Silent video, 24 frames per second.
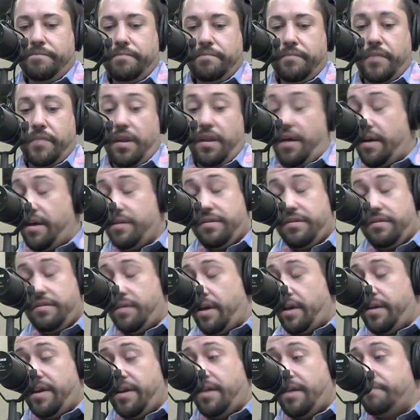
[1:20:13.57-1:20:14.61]
I
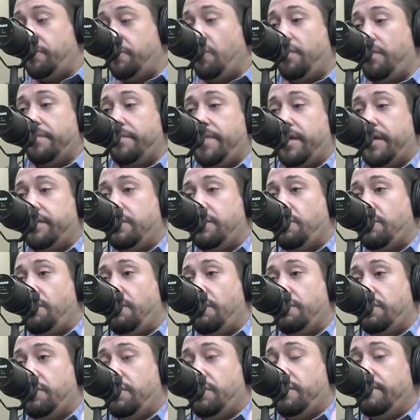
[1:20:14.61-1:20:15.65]
kept going back to
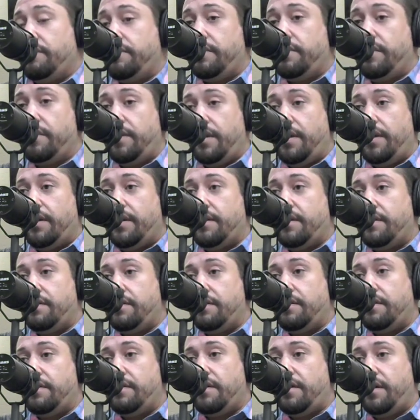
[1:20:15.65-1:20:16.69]
church.
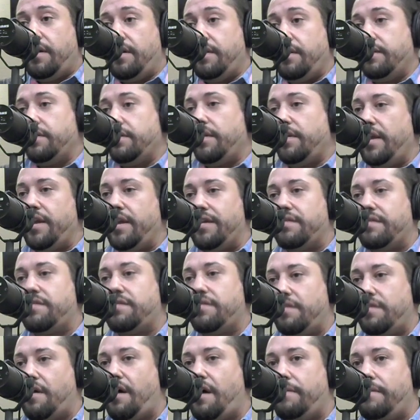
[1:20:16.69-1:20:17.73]
And I didn't let it
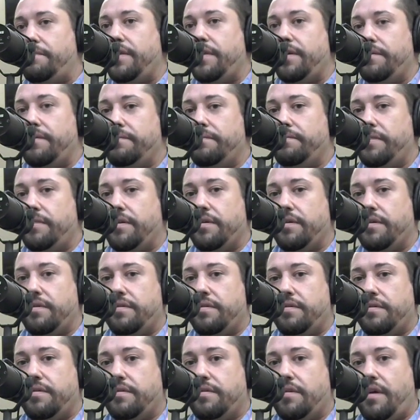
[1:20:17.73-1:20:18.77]
stop me,
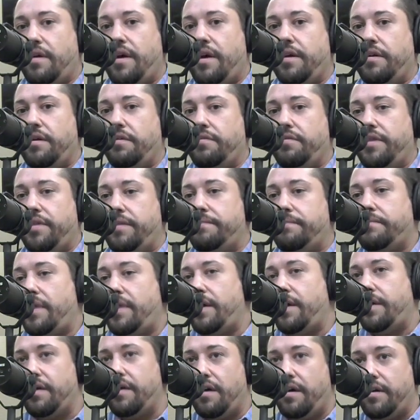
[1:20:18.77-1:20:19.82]
because I know that my
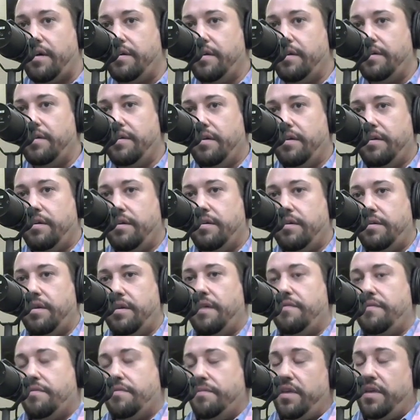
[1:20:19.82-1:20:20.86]
God
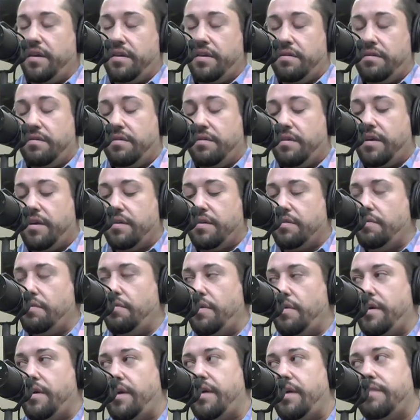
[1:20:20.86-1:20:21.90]
loves me as who
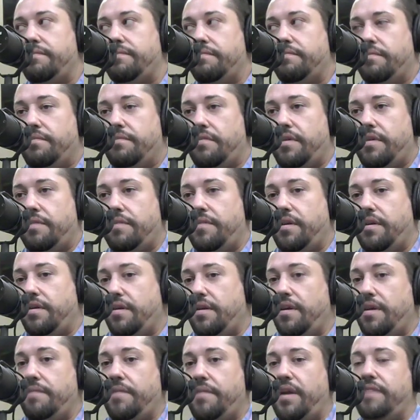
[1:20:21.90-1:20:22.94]
I am. I mean,
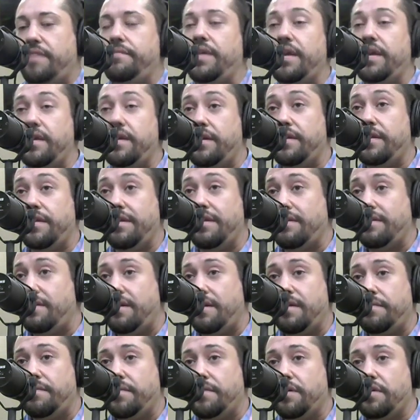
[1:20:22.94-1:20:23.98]
he made me in his
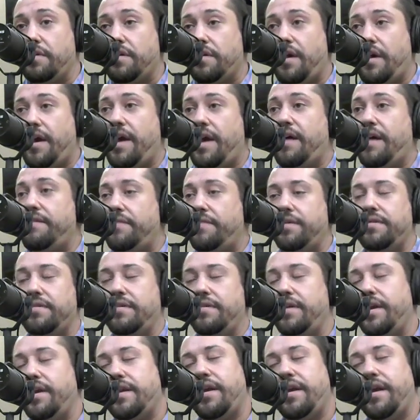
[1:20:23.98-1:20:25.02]
image. I have his
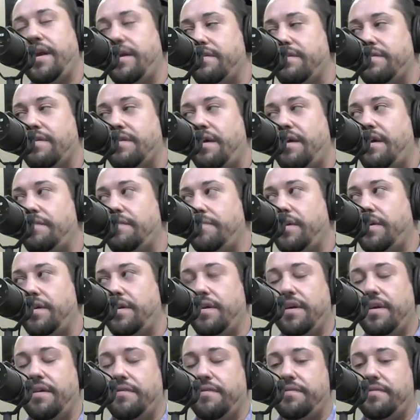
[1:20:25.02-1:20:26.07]
DNA inside me. He
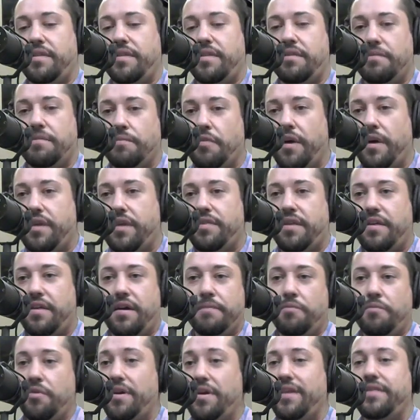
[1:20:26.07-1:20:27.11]
gives me the breath I
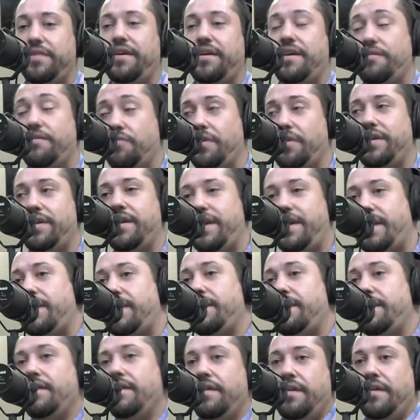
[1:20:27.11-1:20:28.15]
breathe every day.
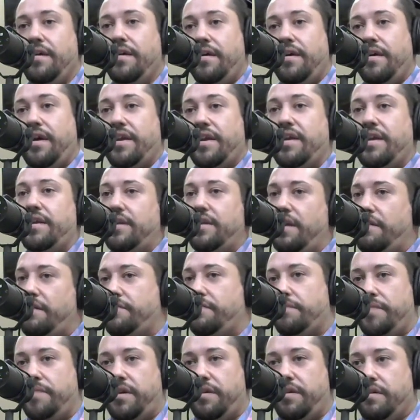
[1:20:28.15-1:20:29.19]
And he loves
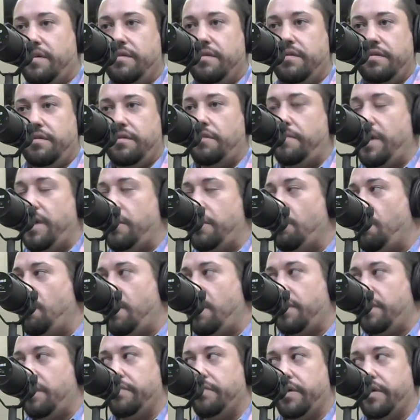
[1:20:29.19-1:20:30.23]
me no matter
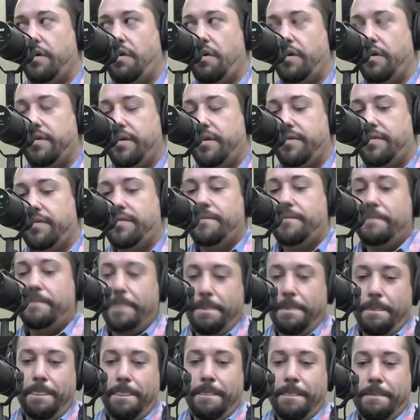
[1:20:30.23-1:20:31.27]
what, regardless.
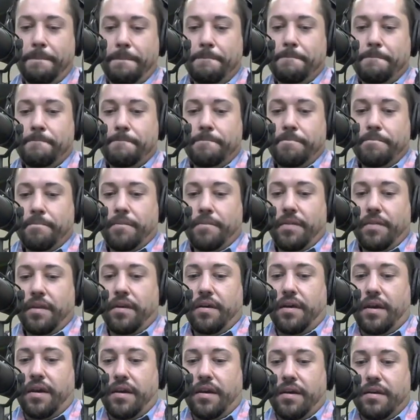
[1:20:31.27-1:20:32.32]

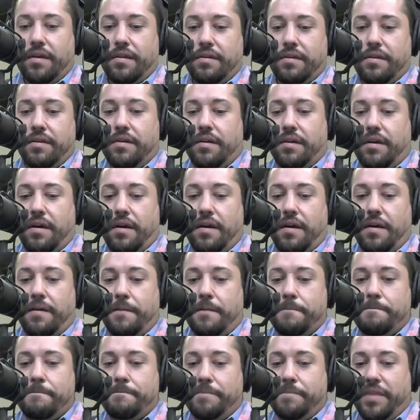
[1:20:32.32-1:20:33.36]
And
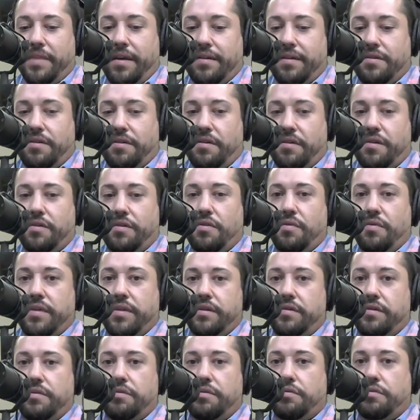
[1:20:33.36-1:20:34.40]
I started going
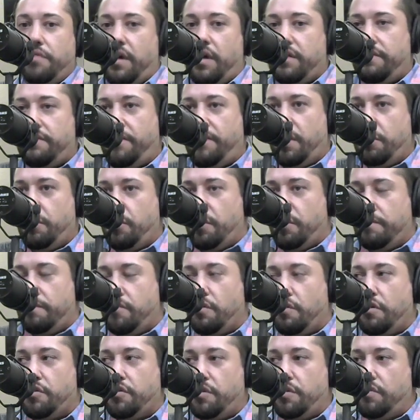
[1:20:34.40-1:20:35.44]
to Christ Fellowship
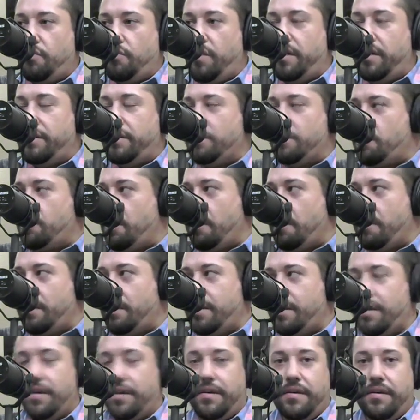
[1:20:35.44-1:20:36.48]
Church as well in
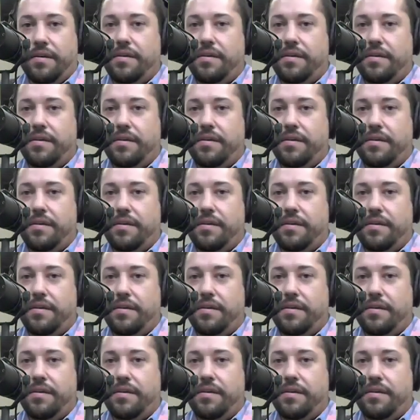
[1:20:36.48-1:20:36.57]
Cherokee.